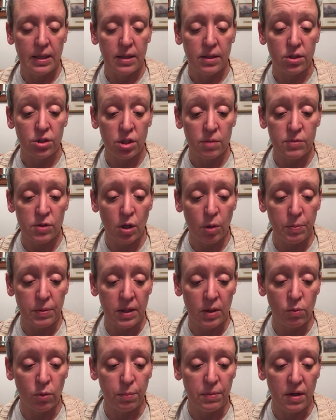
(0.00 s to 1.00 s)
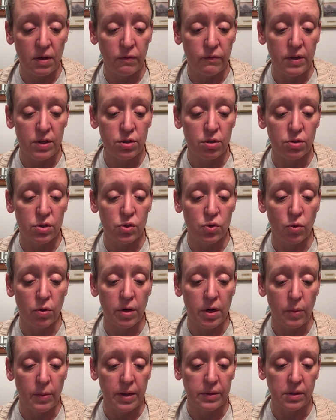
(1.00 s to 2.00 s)
The gym's opening will be a featured
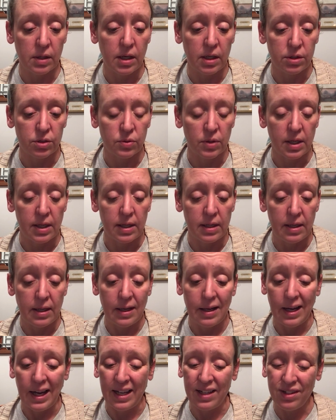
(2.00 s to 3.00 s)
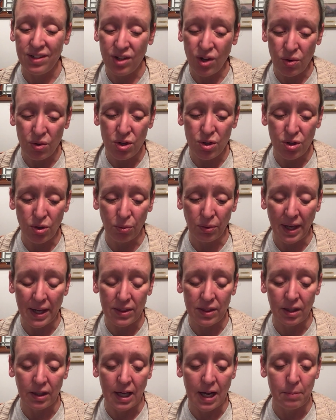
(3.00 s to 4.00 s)
story around the country. I know you don't
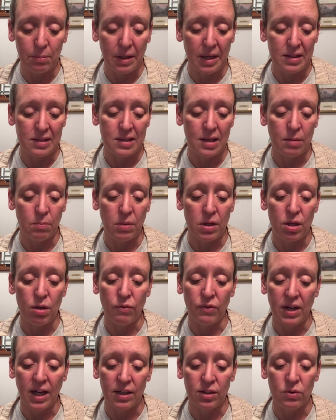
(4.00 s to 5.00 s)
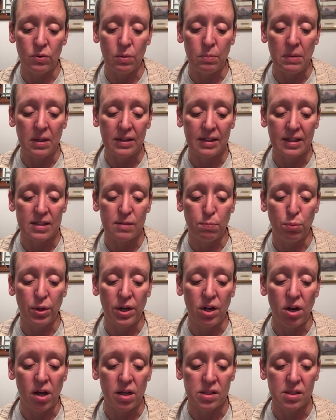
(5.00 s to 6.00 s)
like the limelight, Zen, but you've got to admit that's
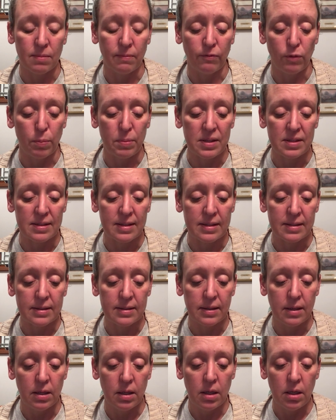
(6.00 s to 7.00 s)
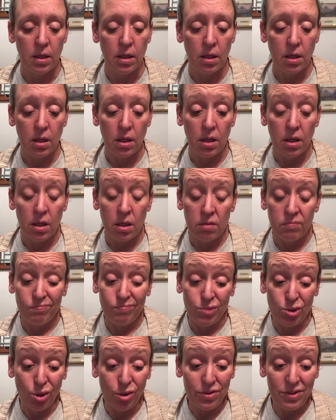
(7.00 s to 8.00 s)
pretty awesome for business.
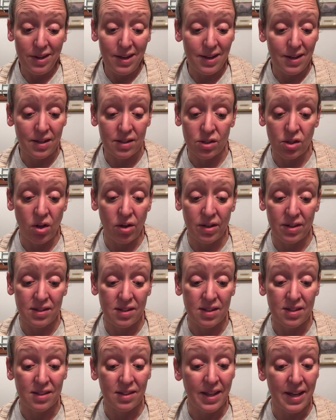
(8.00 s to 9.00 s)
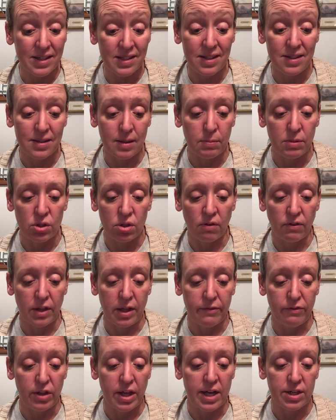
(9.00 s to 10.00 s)
Sure thing, as long as it's Lexi's image
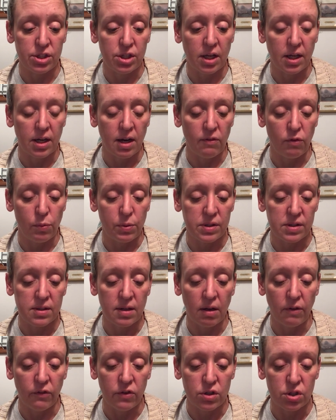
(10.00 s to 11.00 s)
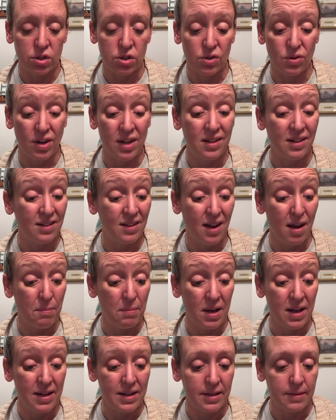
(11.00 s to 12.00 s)
flashing on everyone's television screen and not
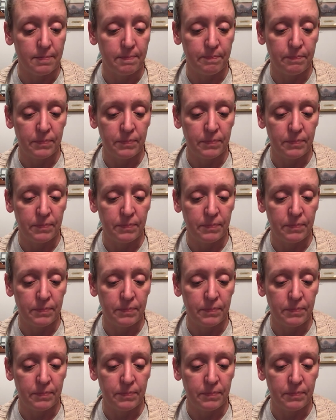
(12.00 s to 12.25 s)
mine.